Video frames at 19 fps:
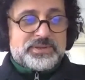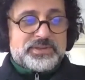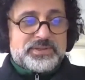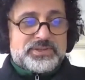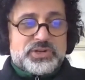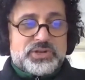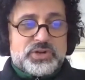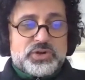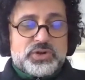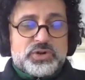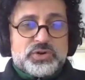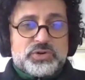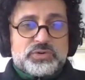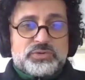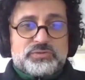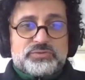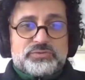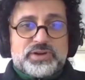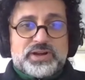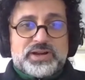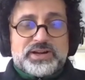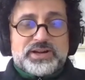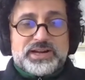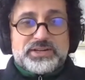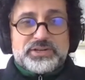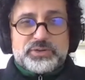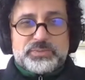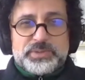so far,
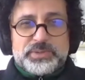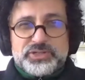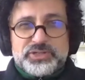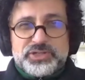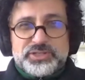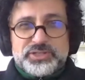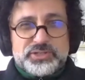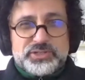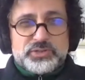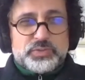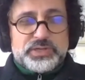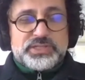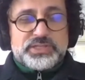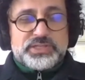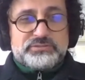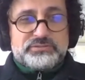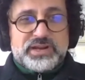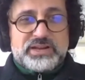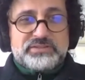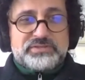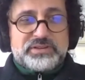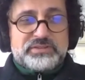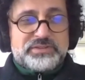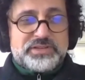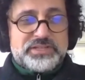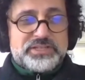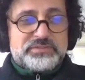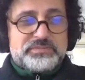and you mentioned 25
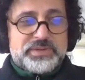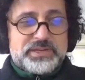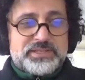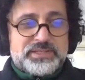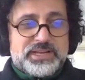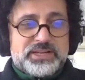investments.